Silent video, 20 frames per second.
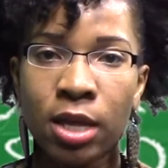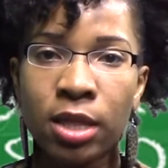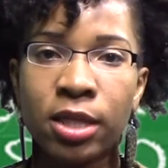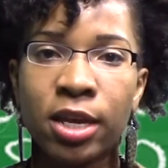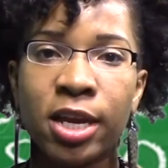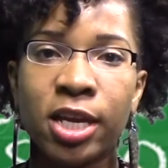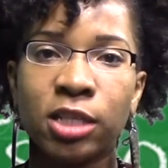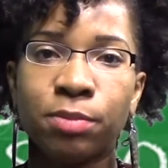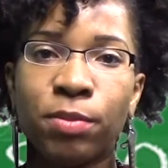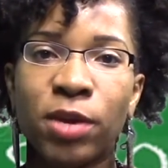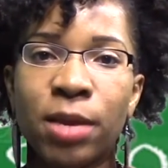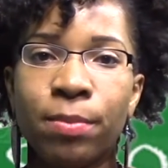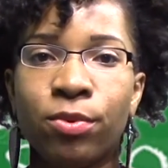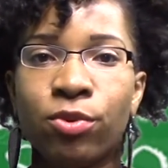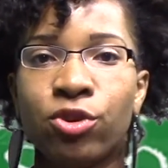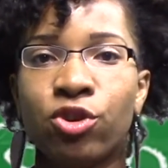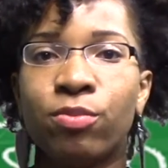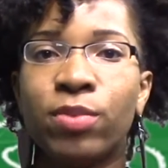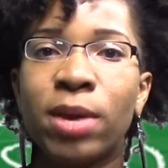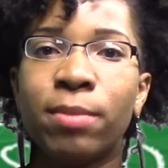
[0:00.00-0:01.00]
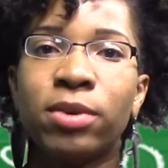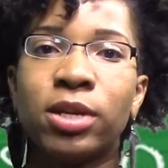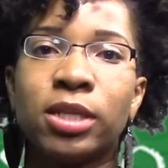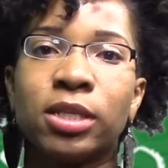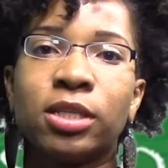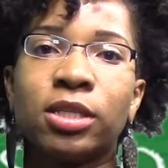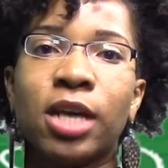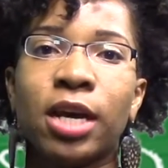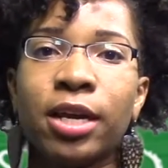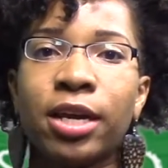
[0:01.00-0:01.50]
These people, you'll be able to
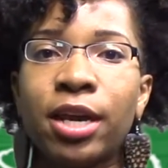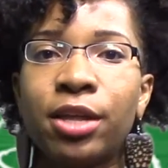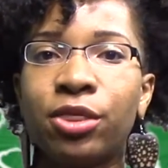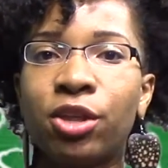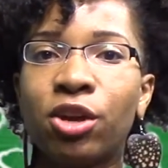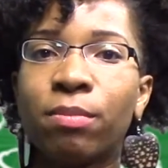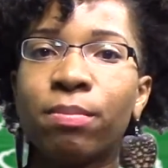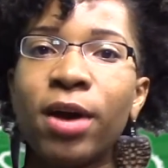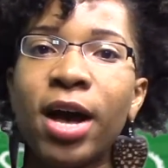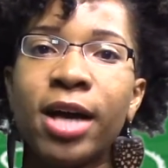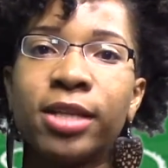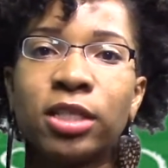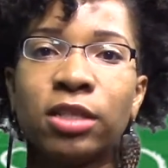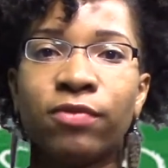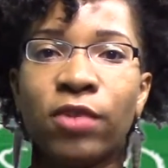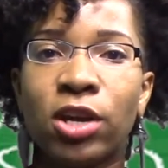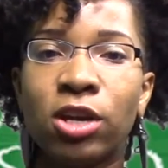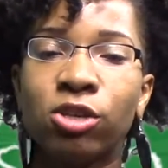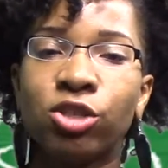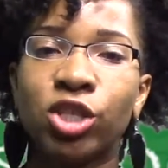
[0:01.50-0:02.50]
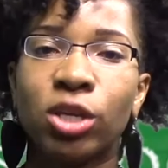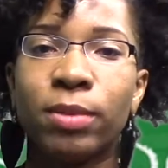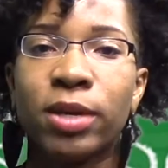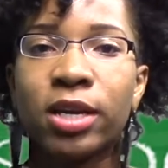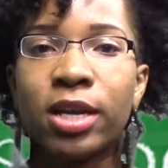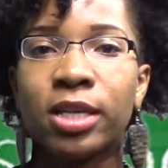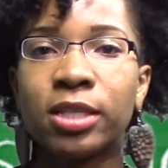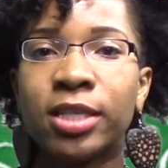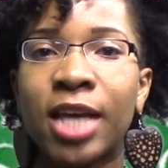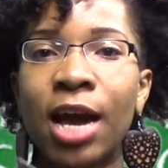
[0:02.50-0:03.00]
suck in their positive energy
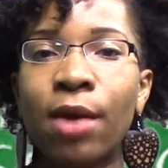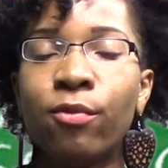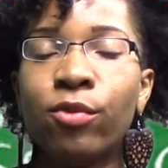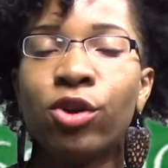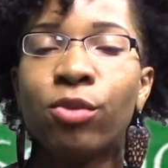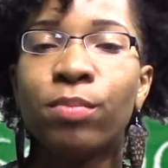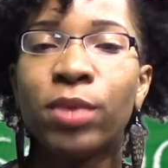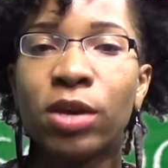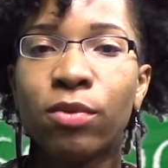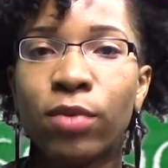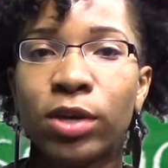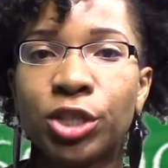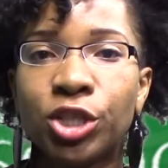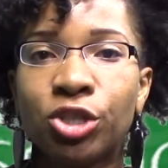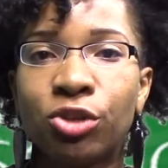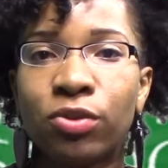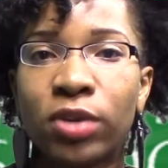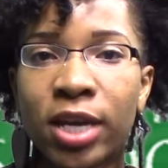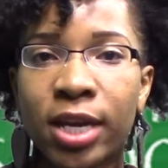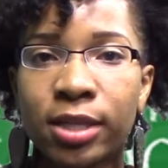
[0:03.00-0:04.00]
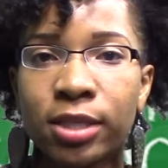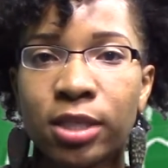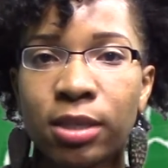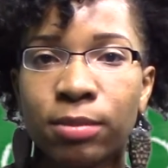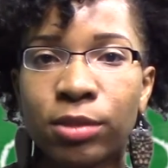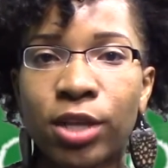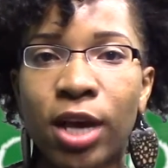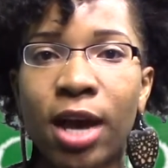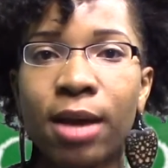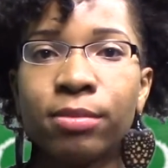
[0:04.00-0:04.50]
because that will be what you need
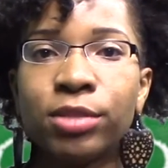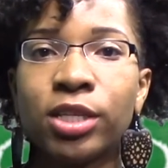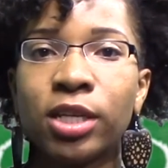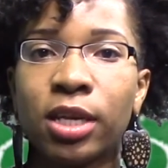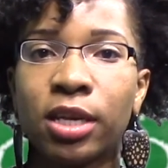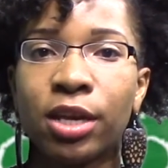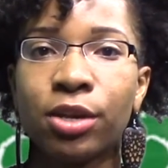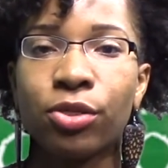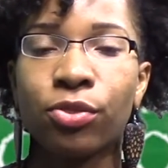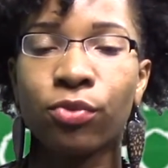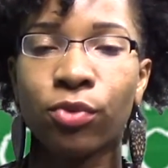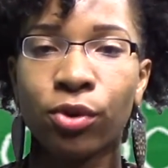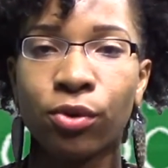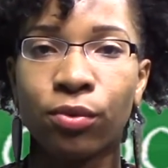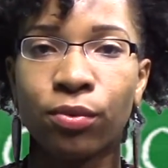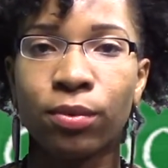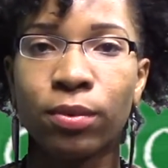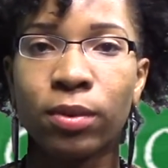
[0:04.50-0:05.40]
sometimes to get through.